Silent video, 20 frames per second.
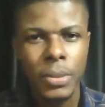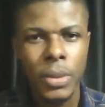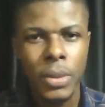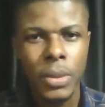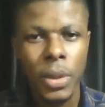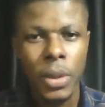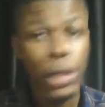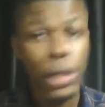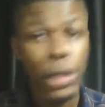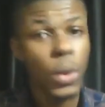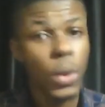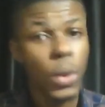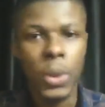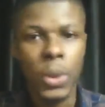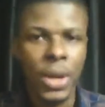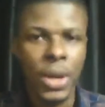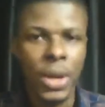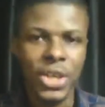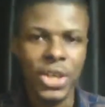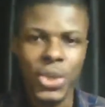You know, when
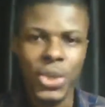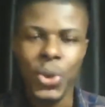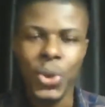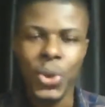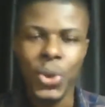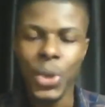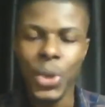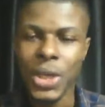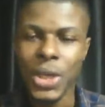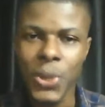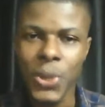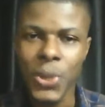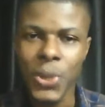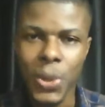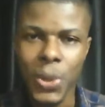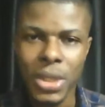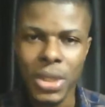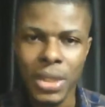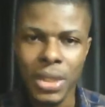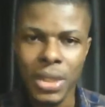we are in school, we are
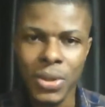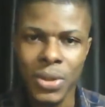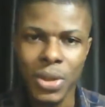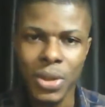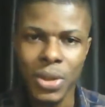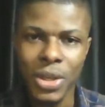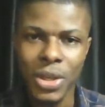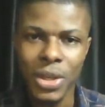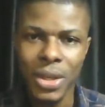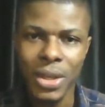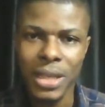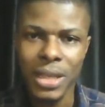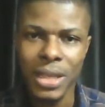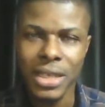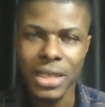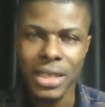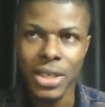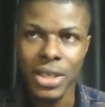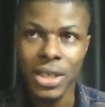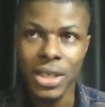taught that